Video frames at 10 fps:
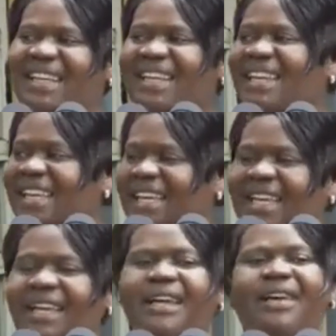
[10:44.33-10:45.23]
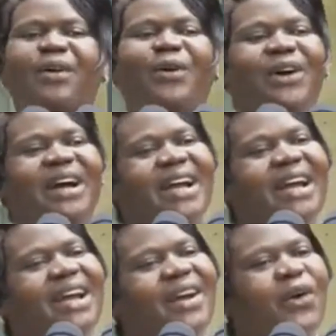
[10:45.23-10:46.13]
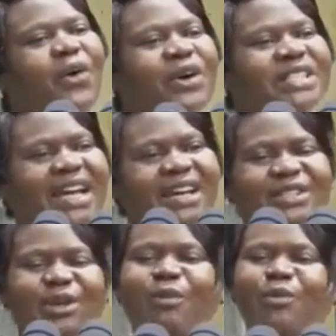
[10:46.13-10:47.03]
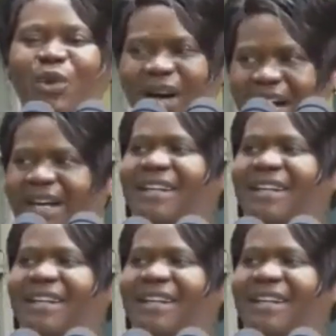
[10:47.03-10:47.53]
ni ok chak somwa